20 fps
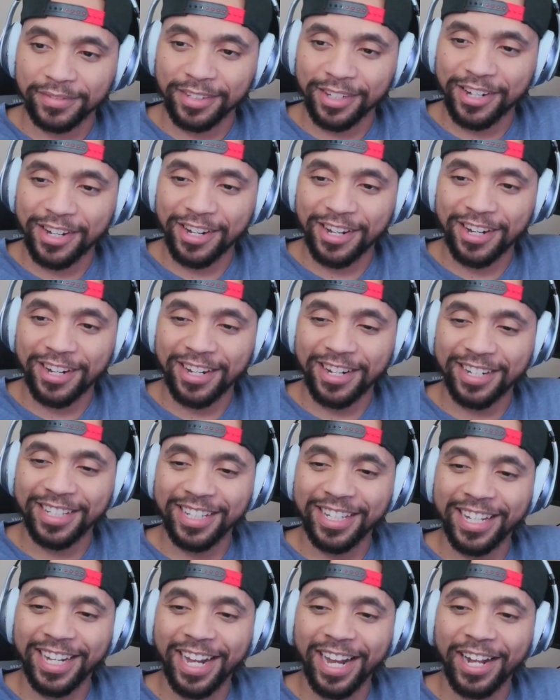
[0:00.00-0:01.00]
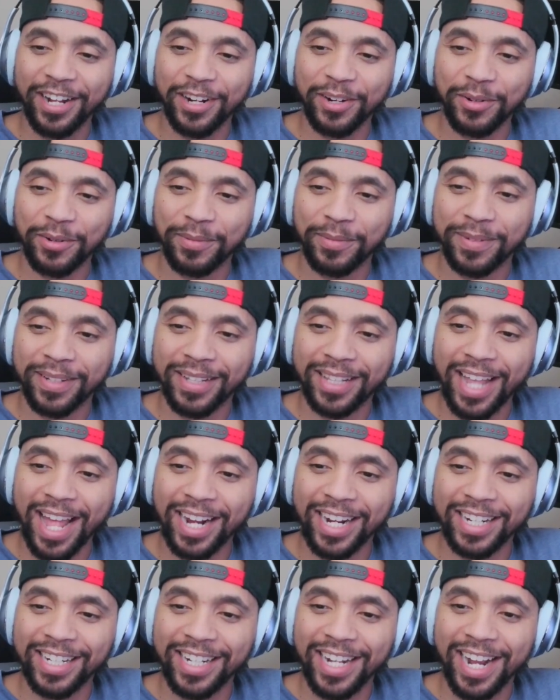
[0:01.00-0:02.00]
Oh, look at her.
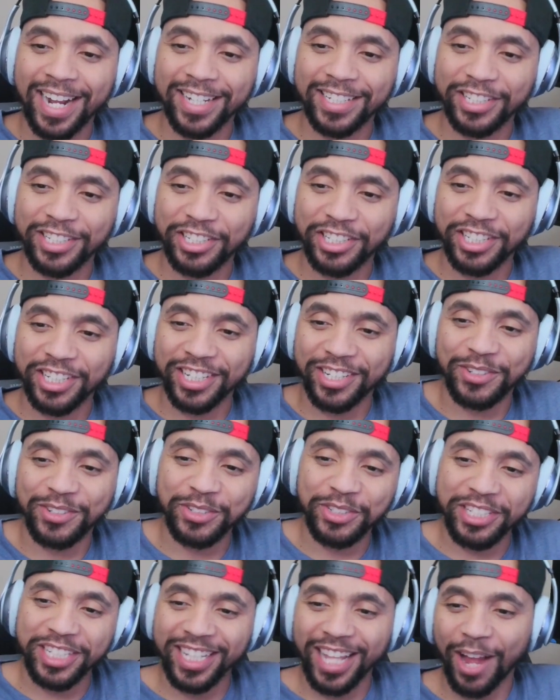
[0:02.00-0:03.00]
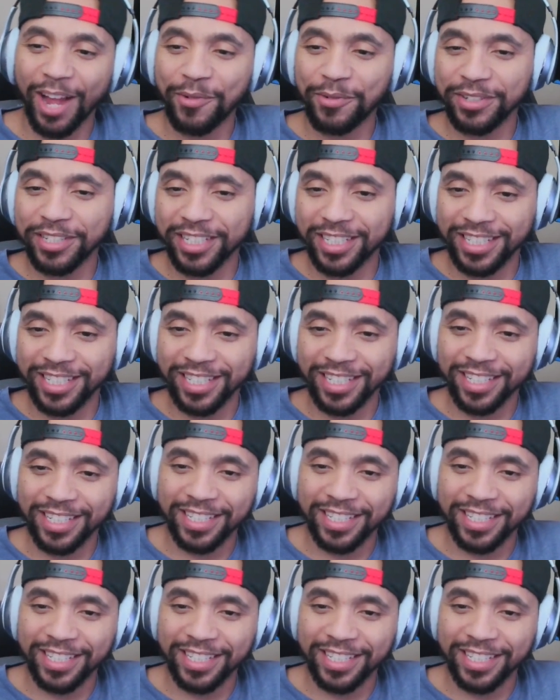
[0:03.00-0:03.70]
Locking eyes and shit. Ooh, she like what she see.